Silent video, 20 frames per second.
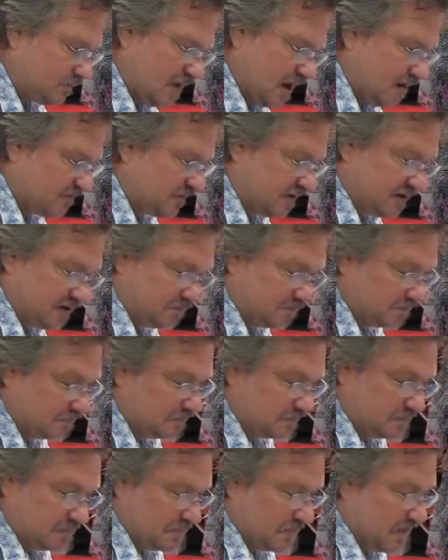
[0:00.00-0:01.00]
every
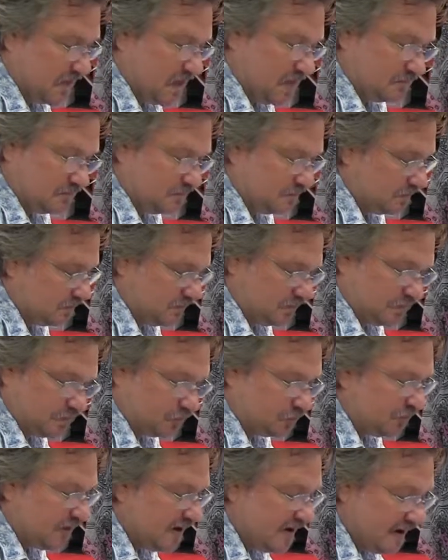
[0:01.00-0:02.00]

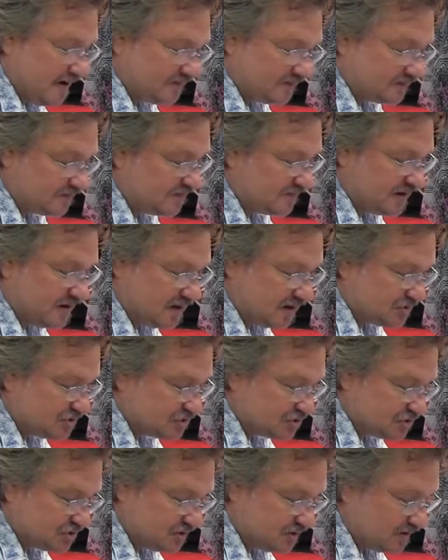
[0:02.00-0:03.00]
3/8 of an
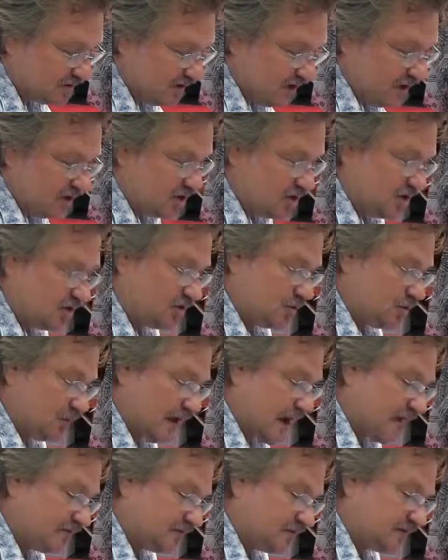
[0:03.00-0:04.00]
inch. You would
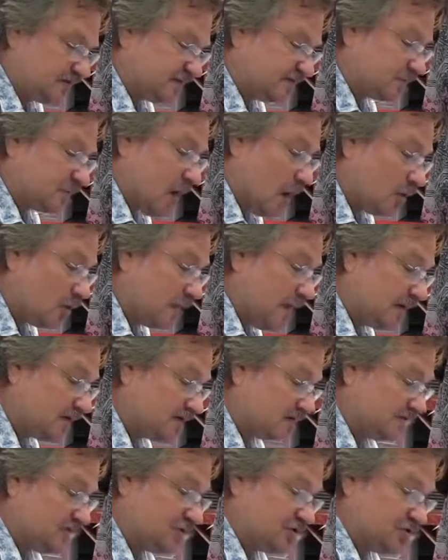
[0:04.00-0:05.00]
have to
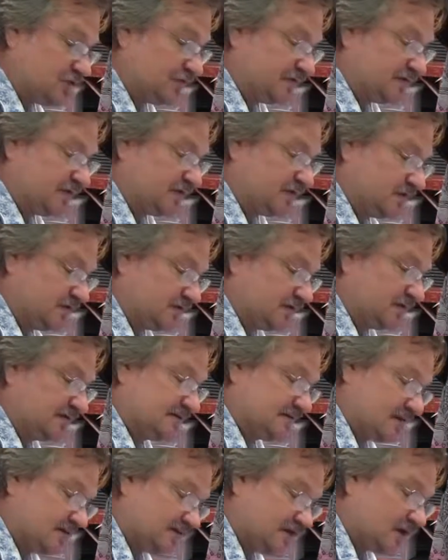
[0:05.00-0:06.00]
experiment if you're using
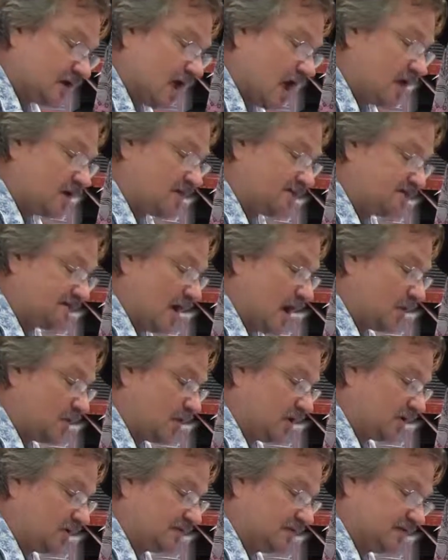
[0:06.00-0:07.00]
different kind of
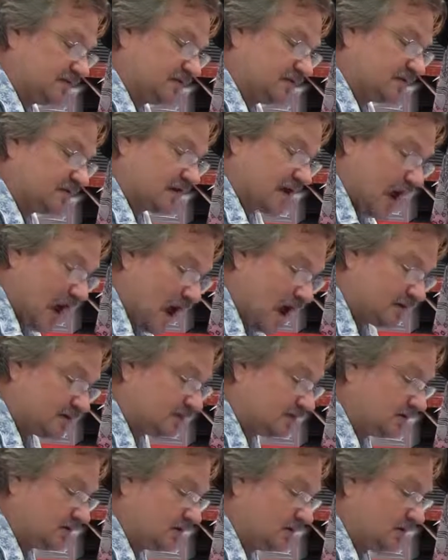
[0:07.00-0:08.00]
fabric. This is a
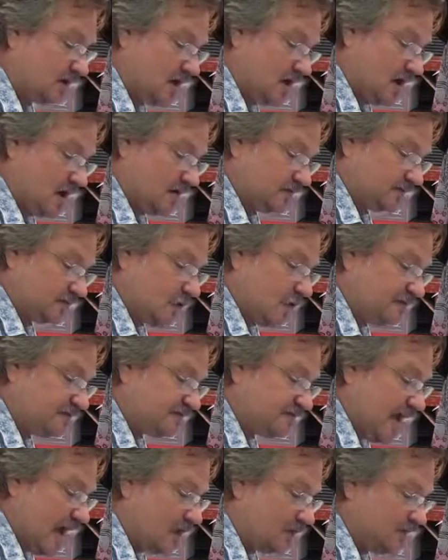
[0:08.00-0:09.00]
cotton, so I
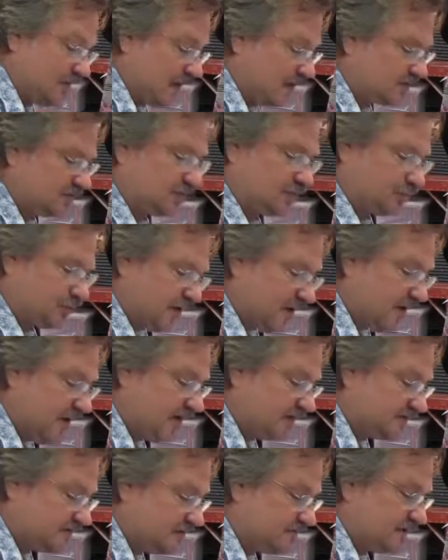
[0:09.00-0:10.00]
found that
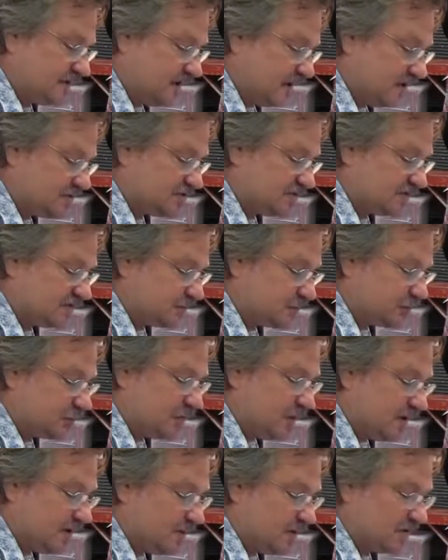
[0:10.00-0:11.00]
3/8 of an inch is
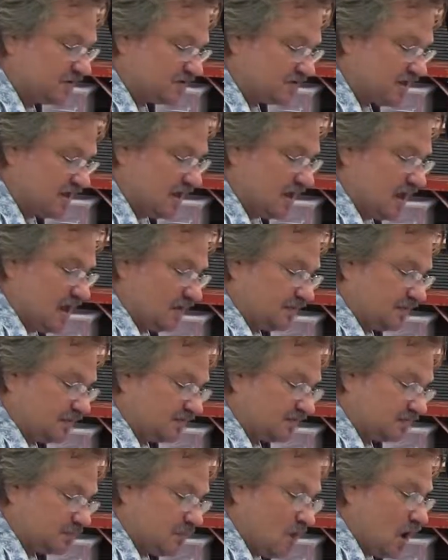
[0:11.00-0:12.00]
pretty much the
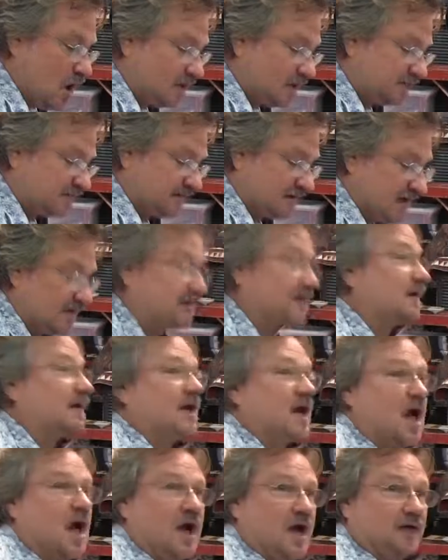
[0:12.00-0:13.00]
smallest I can
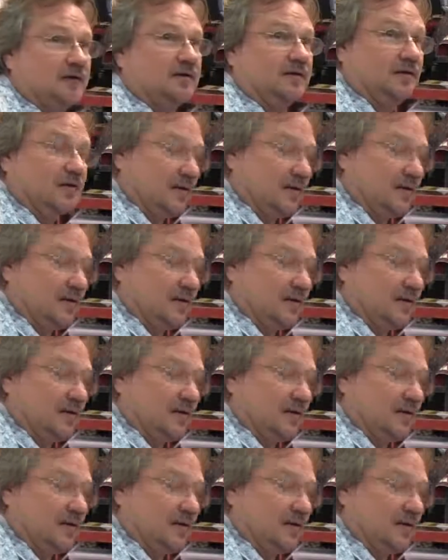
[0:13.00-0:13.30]
cut,